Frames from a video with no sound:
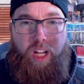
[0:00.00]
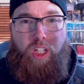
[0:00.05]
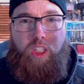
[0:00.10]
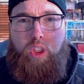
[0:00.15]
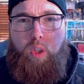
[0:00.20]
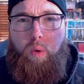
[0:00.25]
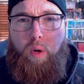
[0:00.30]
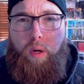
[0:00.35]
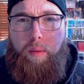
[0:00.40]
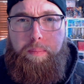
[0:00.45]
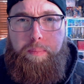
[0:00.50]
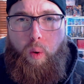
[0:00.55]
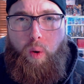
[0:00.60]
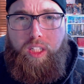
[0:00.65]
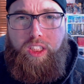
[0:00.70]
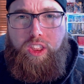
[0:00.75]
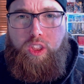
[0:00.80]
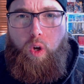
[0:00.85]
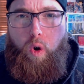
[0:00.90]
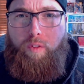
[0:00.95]
So our
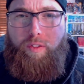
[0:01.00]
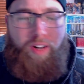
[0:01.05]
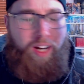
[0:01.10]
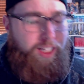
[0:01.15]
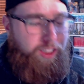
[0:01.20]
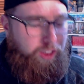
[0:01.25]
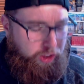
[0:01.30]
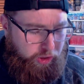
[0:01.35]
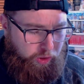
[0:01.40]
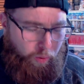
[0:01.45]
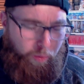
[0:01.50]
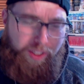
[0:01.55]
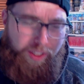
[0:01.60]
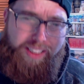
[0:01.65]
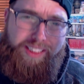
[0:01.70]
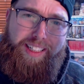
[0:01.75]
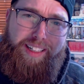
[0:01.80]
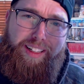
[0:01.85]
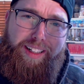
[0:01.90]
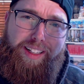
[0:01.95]
boys over at Sony
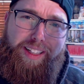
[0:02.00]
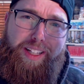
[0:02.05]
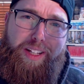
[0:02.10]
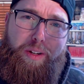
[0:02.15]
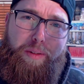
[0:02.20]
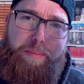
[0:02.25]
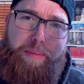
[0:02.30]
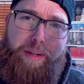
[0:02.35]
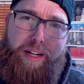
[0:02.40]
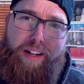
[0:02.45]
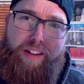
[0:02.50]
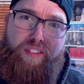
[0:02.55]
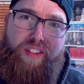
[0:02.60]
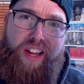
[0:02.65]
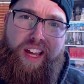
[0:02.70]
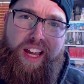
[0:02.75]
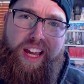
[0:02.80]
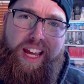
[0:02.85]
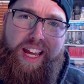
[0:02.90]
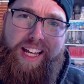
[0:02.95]
did a little bit of
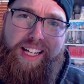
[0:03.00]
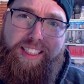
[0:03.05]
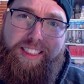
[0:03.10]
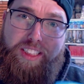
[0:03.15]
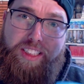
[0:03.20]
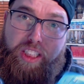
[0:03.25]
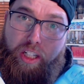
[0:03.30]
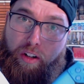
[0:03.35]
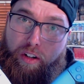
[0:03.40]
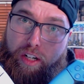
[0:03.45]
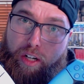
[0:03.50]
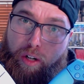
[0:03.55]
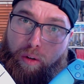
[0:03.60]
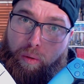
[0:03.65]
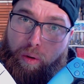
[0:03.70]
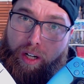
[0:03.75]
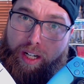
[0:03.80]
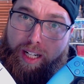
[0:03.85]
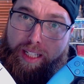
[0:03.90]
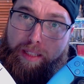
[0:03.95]
interior
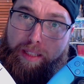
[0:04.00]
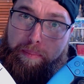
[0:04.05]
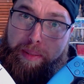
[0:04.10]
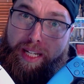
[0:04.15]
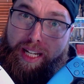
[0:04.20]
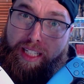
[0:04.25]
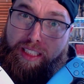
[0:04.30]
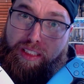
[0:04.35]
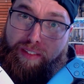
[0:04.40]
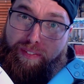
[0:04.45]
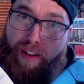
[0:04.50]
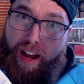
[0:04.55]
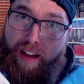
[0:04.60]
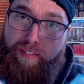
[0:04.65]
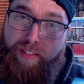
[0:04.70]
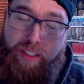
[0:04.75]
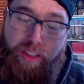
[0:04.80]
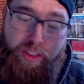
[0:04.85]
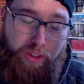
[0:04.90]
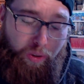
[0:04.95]
work on the
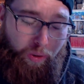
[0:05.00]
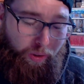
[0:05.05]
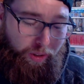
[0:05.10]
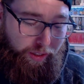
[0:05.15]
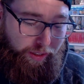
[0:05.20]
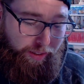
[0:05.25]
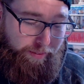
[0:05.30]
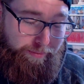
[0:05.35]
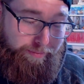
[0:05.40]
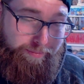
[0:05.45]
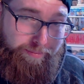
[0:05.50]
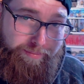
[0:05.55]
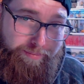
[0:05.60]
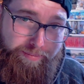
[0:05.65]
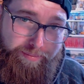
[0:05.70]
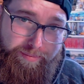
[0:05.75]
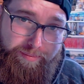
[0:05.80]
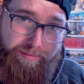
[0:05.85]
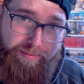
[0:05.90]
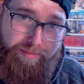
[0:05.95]
PS5 controller.
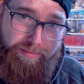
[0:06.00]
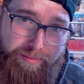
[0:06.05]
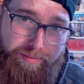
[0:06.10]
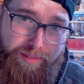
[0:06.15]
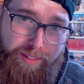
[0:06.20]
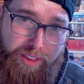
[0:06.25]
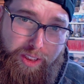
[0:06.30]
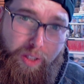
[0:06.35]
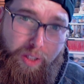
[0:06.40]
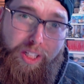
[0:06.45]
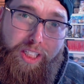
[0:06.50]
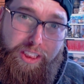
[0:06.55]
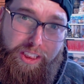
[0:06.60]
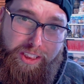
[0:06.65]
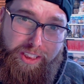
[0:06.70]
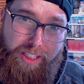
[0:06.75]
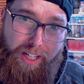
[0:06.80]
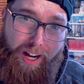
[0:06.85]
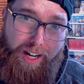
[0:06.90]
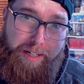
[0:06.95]
So let's
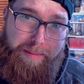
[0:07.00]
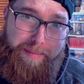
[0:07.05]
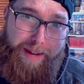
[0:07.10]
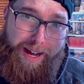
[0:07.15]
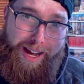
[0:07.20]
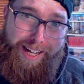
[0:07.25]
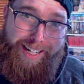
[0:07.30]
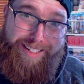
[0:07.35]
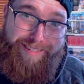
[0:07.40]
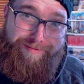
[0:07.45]
talk about it.